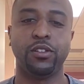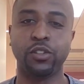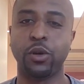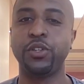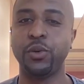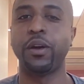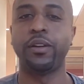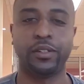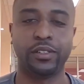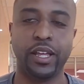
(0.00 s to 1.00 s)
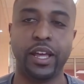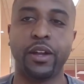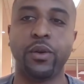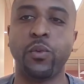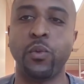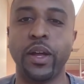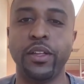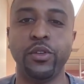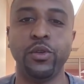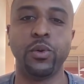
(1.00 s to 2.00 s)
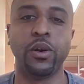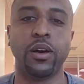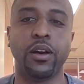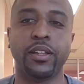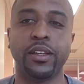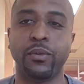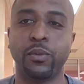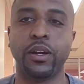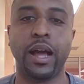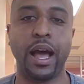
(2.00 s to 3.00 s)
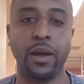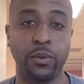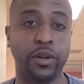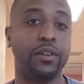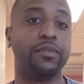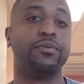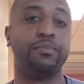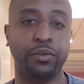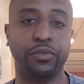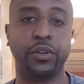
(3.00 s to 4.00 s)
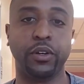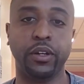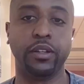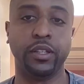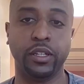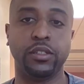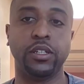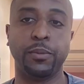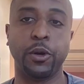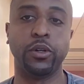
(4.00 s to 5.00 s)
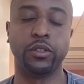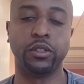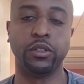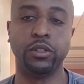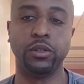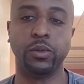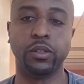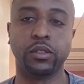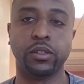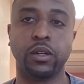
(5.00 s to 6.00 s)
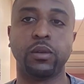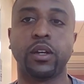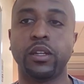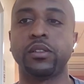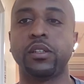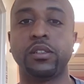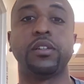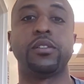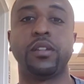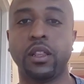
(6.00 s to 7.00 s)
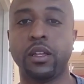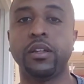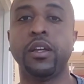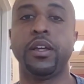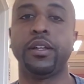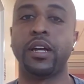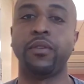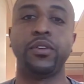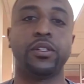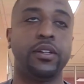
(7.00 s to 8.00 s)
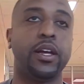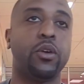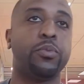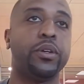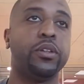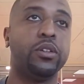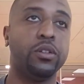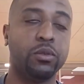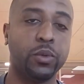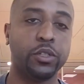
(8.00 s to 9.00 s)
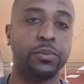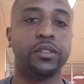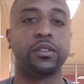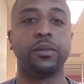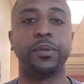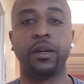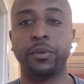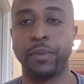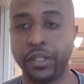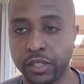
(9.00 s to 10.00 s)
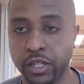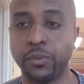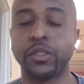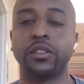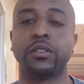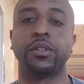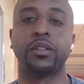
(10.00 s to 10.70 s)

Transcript: so you understand when you are, again, what I would have preferred this gym owner to do was to say, okay, since they're selling, it's obviously helping you, which means it's going to be helping my gym, which is